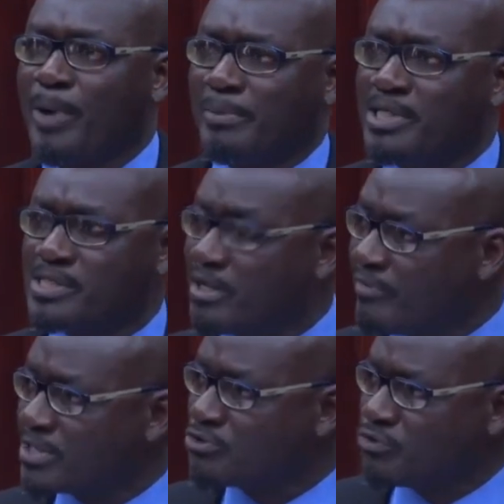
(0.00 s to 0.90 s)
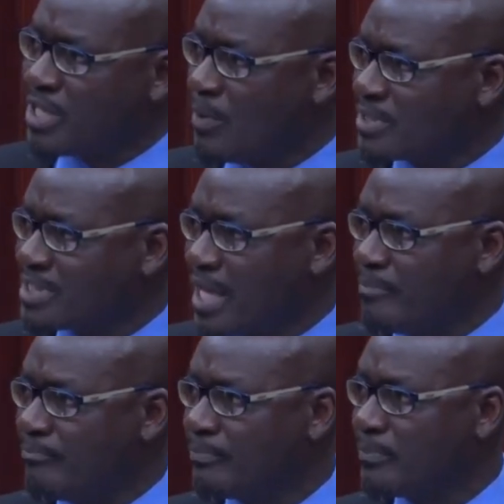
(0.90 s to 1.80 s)
public servants during our
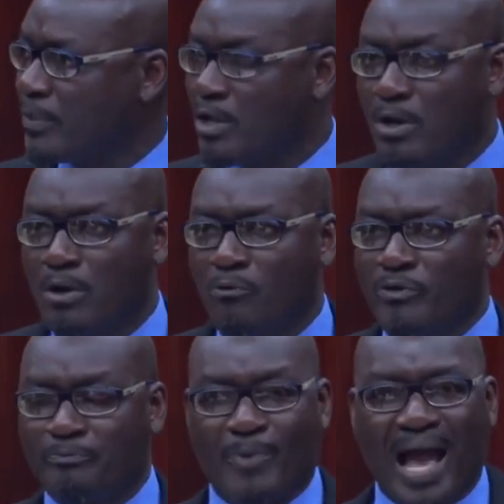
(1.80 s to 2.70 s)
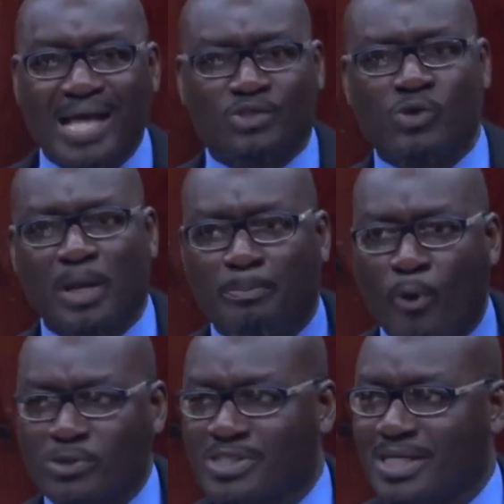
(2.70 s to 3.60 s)
time with actual
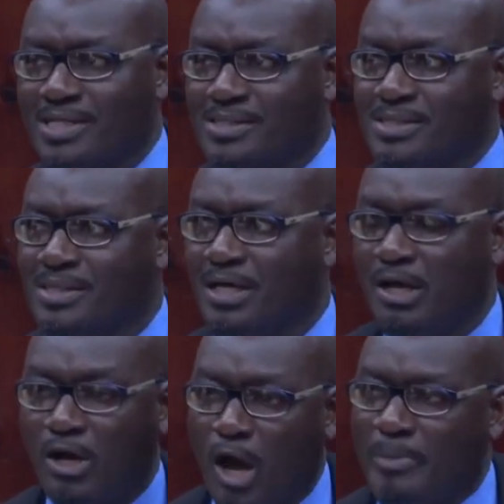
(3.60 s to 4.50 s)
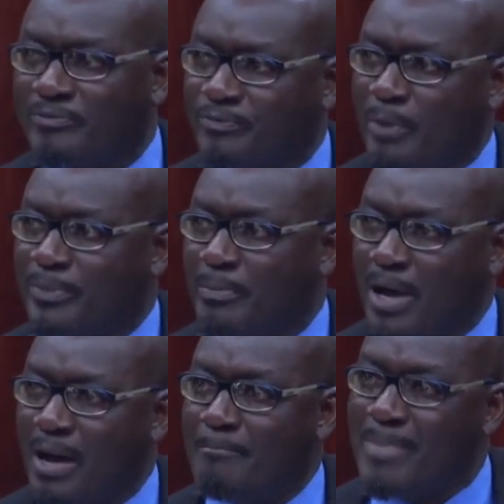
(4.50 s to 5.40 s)
posters coming from
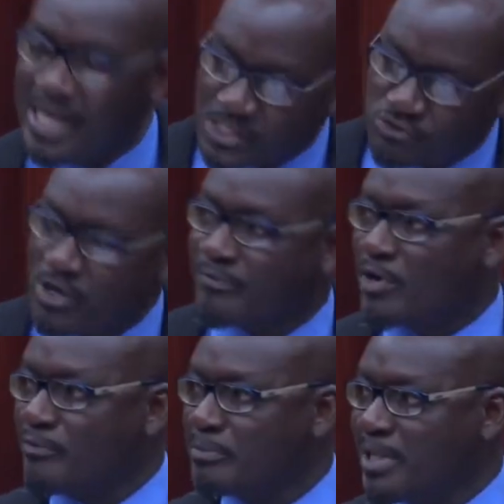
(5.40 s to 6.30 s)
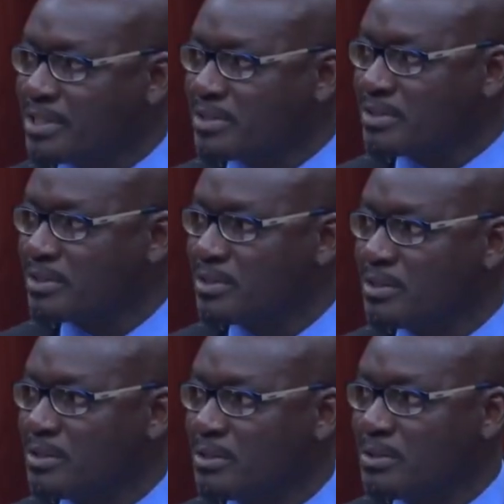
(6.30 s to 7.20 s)
a ministry of government
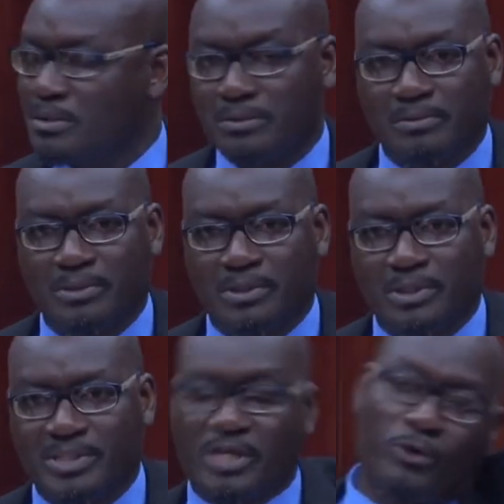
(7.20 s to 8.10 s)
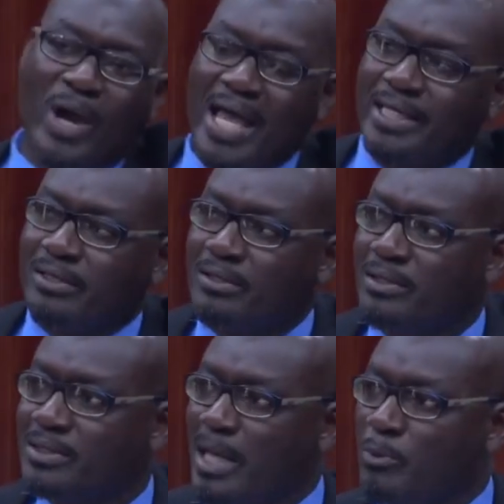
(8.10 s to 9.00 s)
decrying
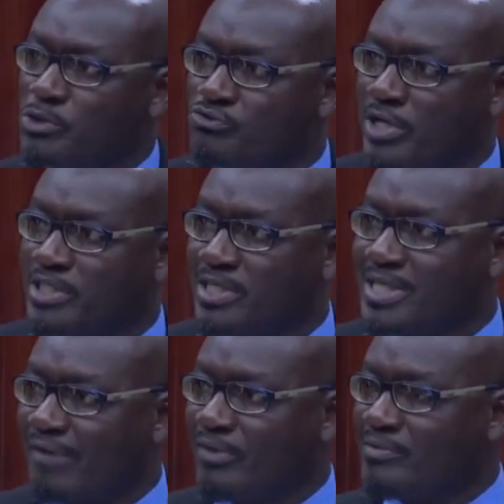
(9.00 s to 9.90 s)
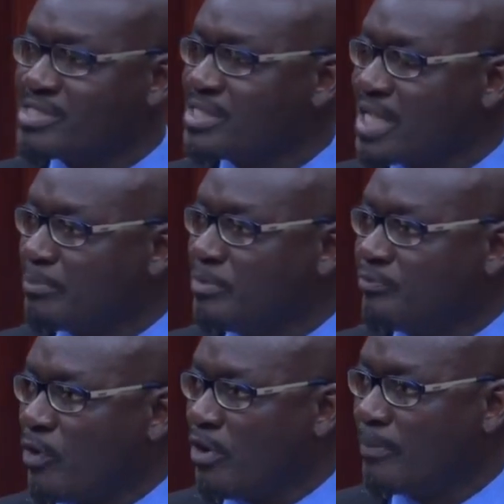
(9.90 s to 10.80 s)
demonstrators. I've never seen that
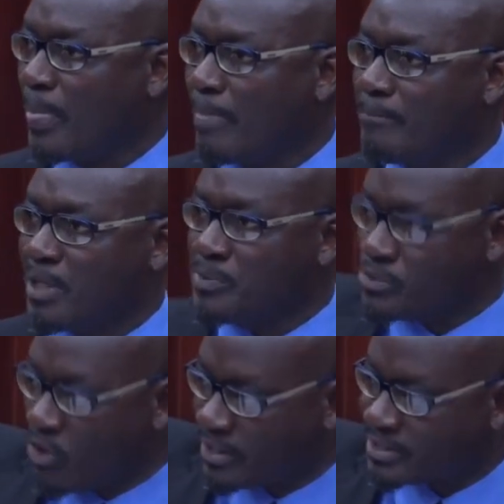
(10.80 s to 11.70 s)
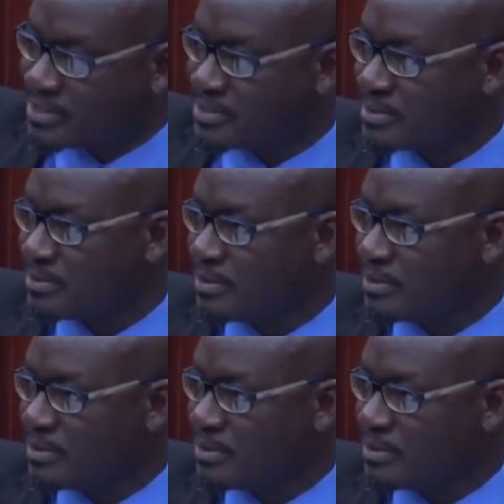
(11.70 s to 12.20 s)
before, but we saw it.